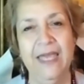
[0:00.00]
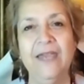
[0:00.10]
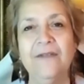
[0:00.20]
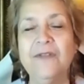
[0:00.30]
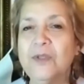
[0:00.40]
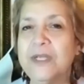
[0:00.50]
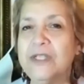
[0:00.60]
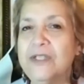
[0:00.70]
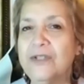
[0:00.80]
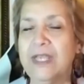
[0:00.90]
If those
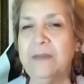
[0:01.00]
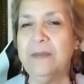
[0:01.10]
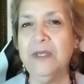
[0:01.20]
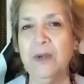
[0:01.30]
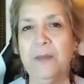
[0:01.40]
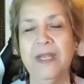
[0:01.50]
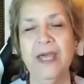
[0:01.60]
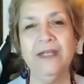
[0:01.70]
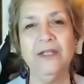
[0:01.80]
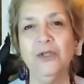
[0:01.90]
questions are keeping you up at
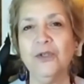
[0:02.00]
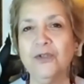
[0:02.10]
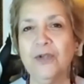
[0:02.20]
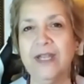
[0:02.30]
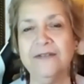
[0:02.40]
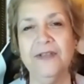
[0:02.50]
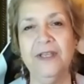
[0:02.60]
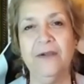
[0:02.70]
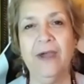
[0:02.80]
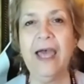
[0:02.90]
night and you're trying to
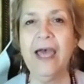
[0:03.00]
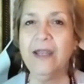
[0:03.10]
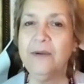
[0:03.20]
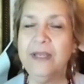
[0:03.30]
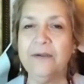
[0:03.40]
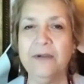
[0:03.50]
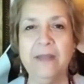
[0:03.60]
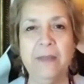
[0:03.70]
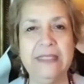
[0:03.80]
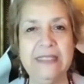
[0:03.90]
figure out how do I create
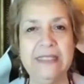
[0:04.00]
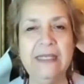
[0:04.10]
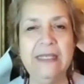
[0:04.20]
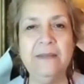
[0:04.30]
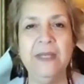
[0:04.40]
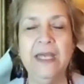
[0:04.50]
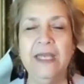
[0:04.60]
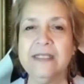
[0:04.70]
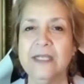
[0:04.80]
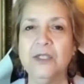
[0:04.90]
my team
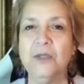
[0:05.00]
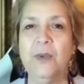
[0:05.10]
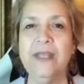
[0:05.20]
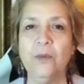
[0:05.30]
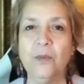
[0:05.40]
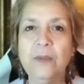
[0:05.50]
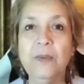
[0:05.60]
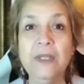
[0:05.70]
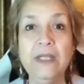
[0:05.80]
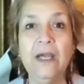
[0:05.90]
in such a way that we
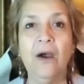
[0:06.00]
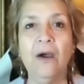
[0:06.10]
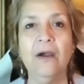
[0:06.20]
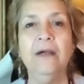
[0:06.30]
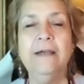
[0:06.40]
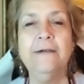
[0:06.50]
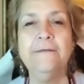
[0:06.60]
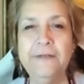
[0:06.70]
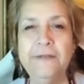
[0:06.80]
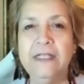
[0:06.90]
really are
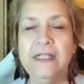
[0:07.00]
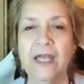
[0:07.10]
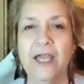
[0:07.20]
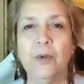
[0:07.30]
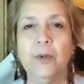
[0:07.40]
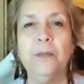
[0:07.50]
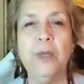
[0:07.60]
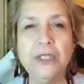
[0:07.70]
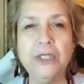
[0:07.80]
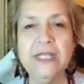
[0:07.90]
feeling like we're
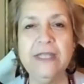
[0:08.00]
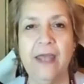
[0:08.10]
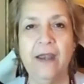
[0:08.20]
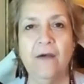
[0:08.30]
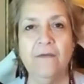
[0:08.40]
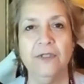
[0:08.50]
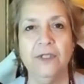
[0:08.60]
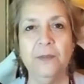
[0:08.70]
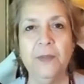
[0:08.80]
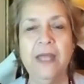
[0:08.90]
pushing that
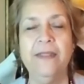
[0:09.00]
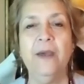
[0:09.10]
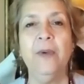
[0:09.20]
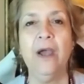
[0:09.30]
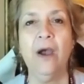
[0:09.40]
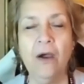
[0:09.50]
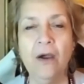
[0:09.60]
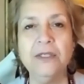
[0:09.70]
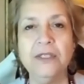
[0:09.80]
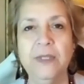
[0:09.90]
envelope, that we
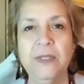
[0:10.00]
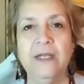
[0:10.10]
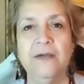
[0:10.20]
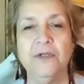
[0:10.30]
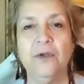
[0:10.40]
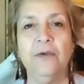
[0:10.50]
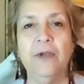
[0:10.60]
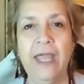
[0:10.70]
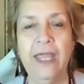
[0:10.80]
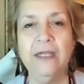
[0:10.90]
are doing enough to
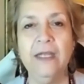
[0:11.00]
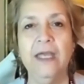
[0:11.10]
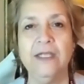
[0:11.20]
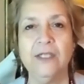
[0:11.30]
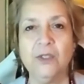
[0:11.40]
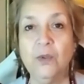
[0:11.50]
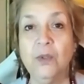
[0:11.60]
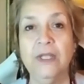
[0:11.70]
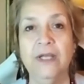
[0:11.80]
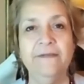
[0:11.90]
create a
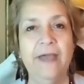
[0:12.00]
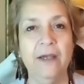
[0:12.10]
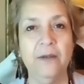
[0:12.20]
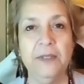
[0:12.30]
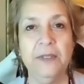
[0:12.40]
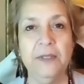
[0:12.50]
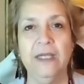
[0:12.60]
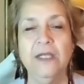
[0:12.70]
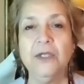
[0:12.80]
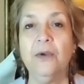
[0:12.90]
school of equity,
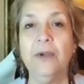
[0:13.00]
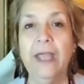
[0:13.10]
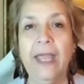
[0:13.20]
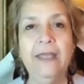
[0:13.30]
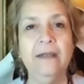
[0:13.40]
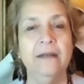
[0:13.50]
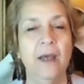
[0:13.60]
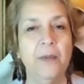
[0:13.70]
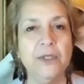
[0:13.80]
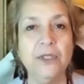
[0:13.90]
to create an
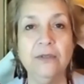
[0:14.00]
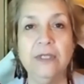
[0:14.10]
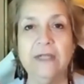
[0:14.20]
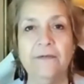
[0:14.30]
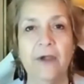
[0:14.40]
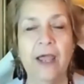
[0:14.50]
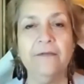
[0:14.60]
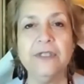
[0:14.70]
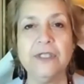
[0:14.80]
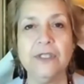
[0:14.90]
opportunity for
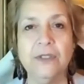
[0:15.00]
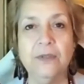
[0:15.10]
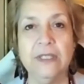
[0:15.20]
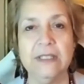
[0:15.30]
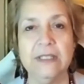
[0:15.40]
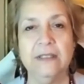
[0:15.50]
every student.